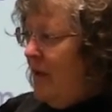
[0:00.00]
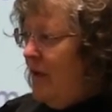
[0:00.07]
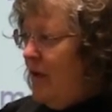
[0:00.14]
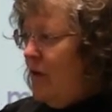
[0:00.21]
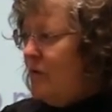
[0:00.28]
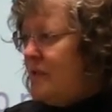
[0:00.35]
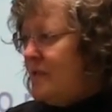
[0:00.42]

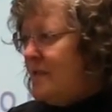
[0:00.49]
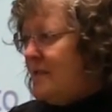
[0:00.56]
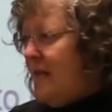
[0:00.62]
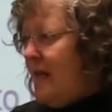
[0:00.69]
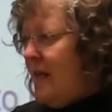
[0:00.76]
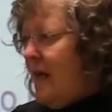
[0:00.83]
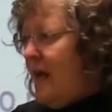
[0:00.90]
you know, to
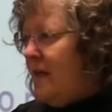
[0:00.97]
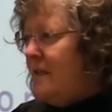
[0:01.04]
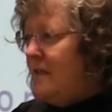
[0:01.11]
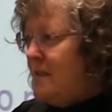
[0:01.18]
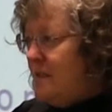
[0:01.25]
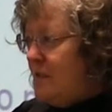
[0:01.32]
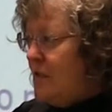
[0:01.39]
set a
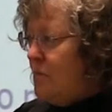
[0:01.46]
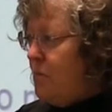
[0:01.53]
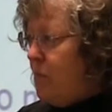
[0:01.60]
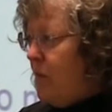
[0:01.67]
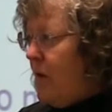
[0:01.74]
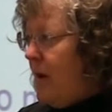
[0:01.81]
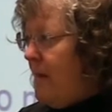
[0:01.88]
to
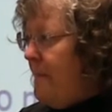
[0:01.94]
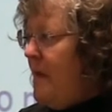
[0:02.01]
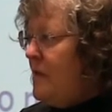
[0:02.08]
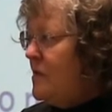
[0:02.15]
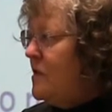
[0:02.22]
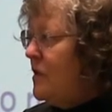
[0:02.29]
commit